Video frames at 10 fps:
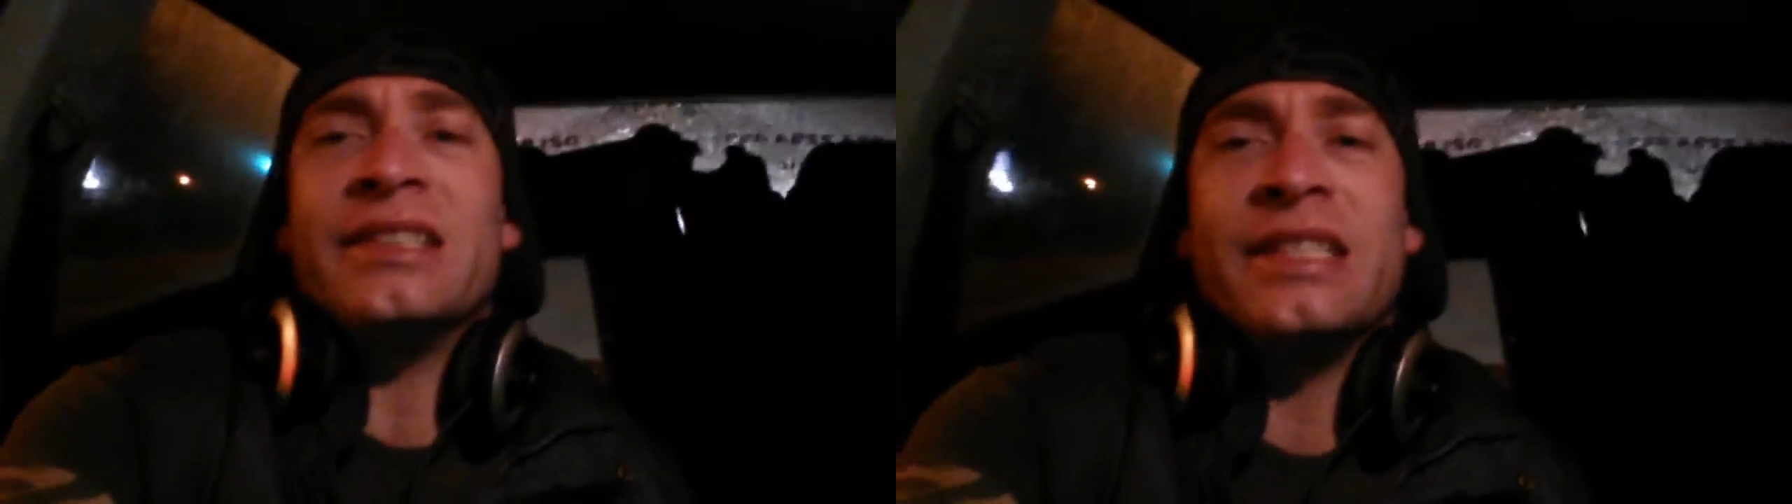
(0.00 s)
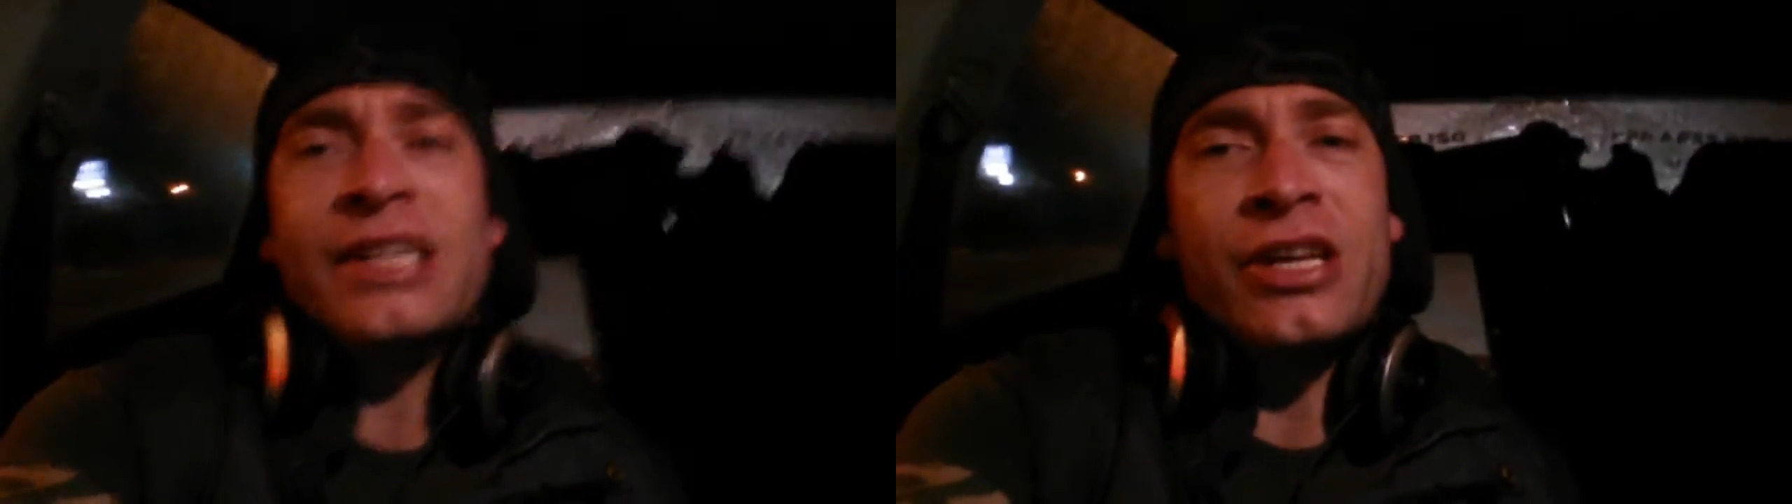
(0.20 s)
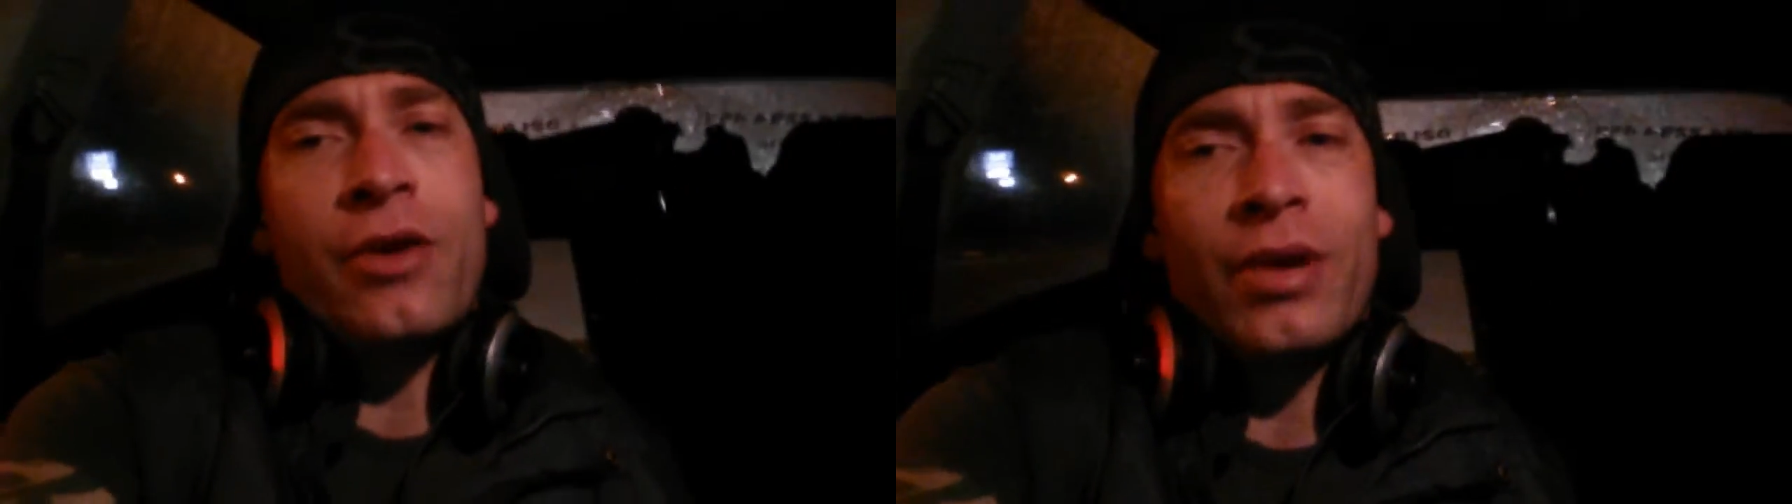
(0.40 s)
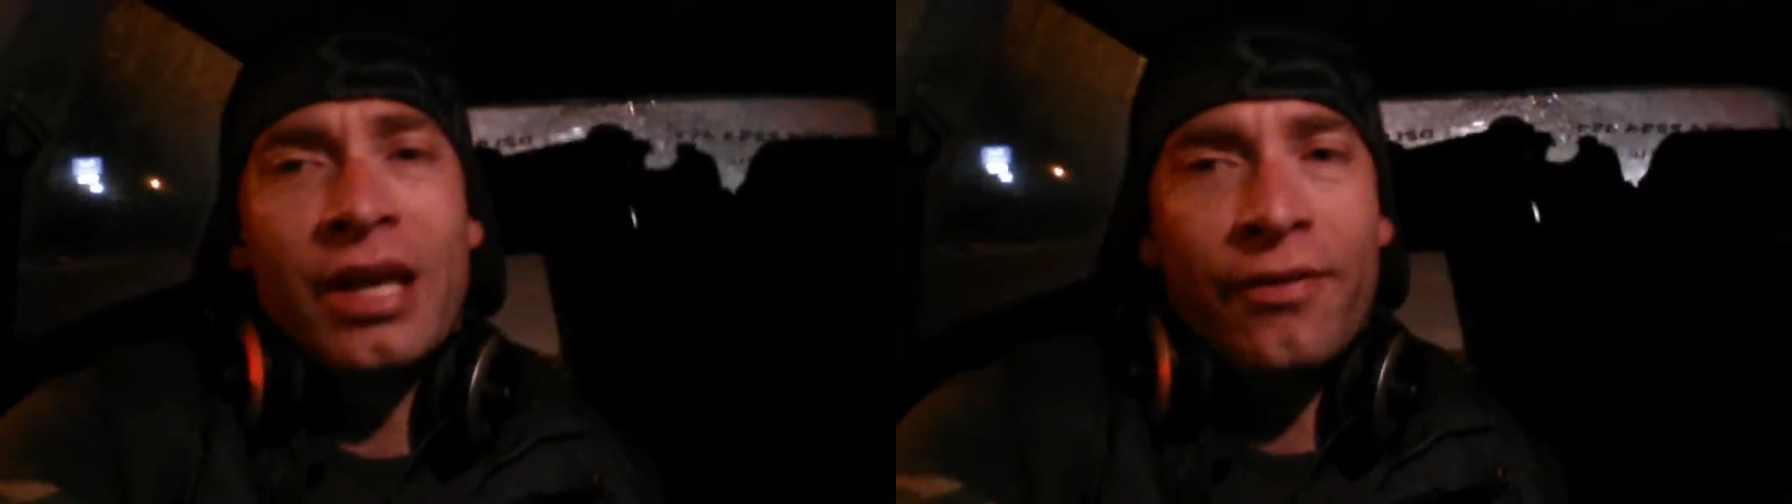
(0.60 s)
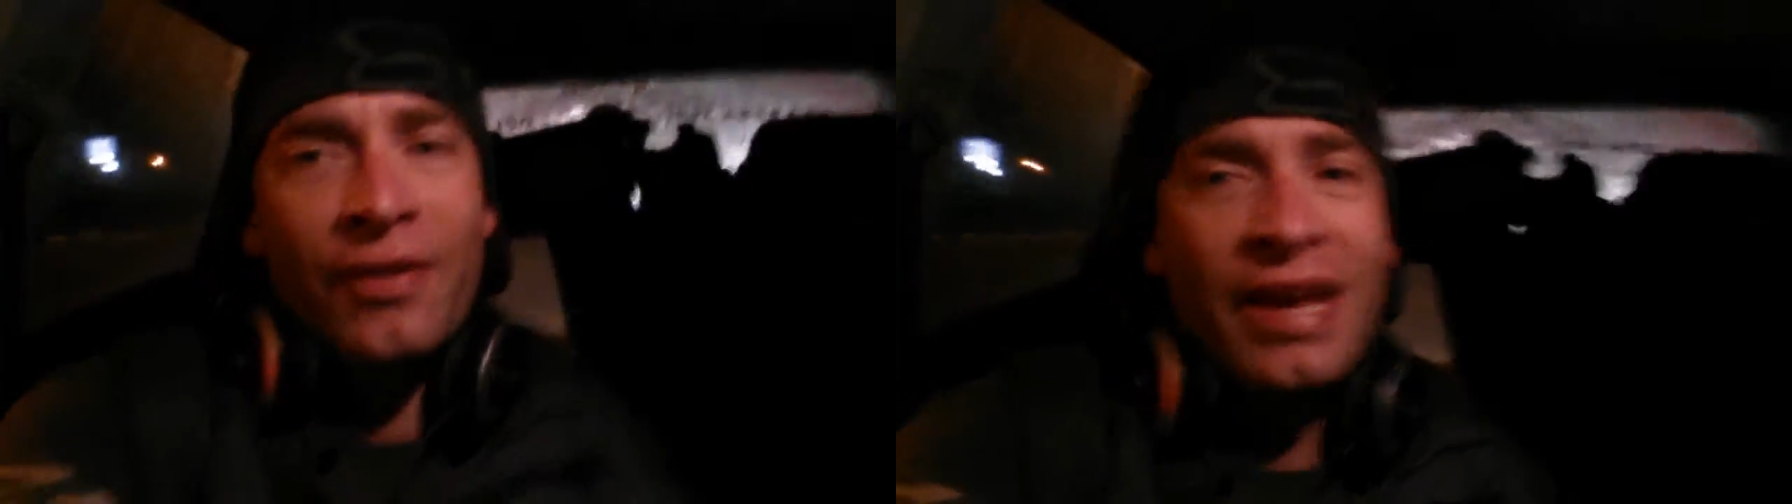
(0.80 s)
DJ
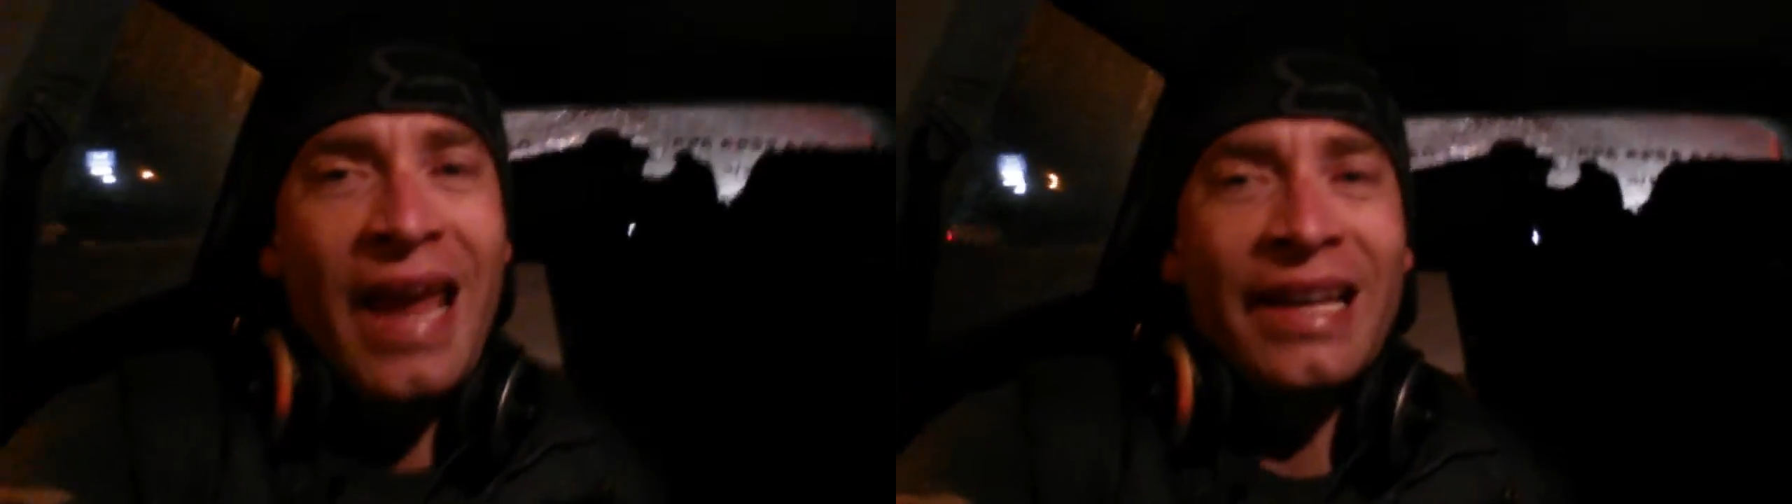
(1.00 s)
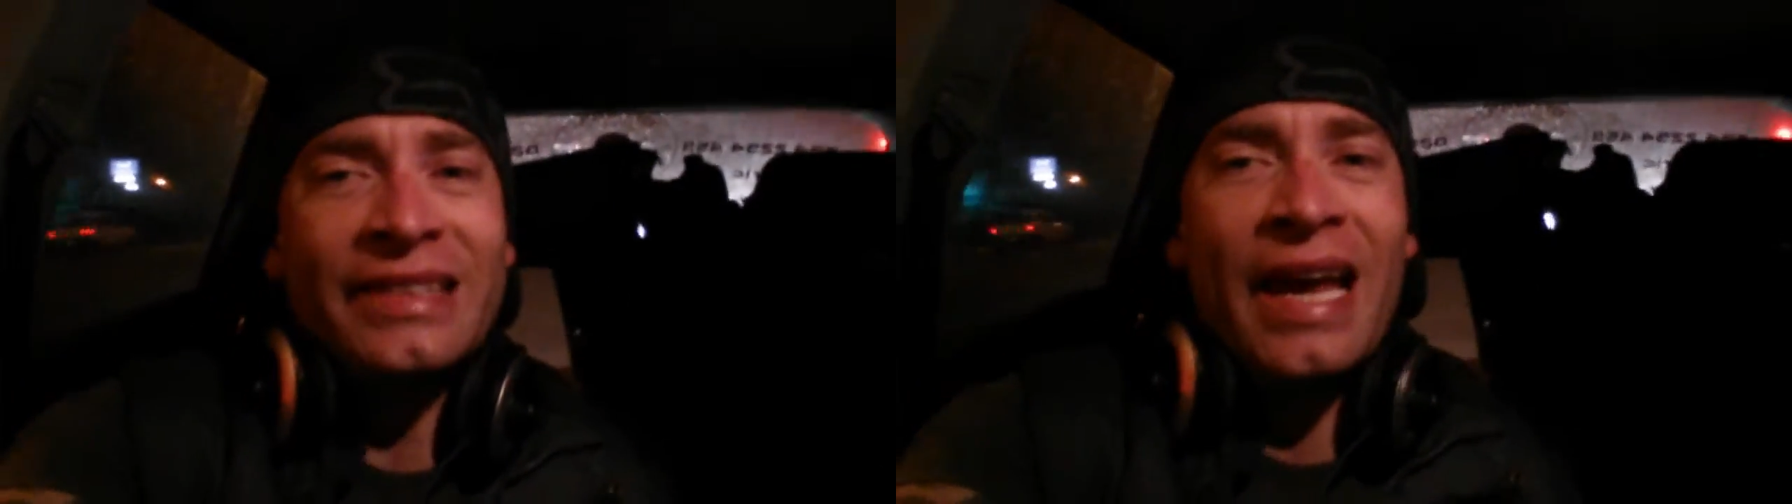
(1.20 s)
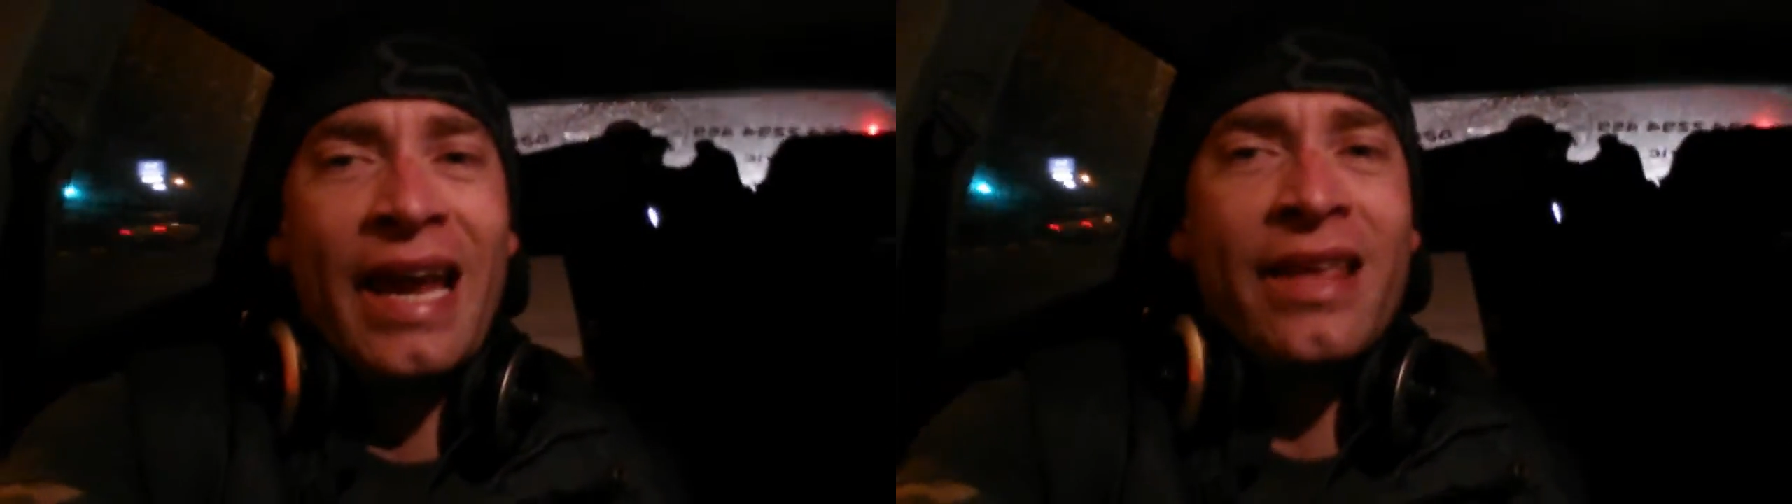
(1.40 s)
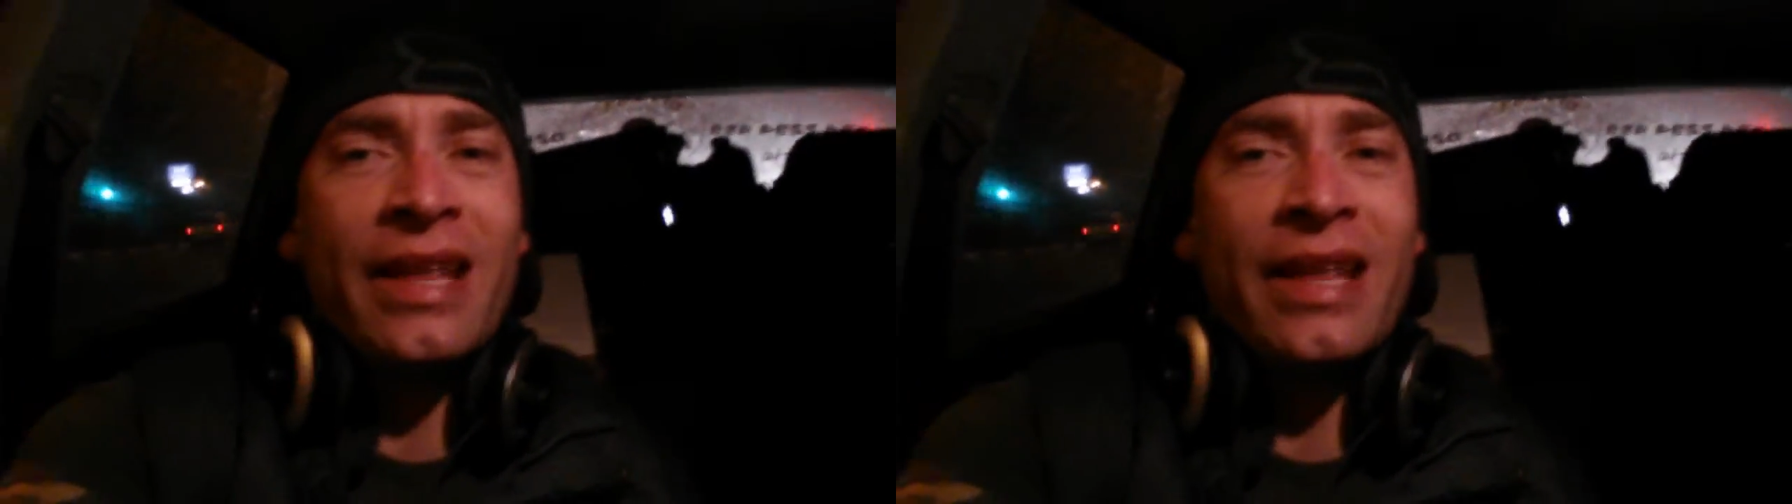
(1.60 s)
Ricky VSA.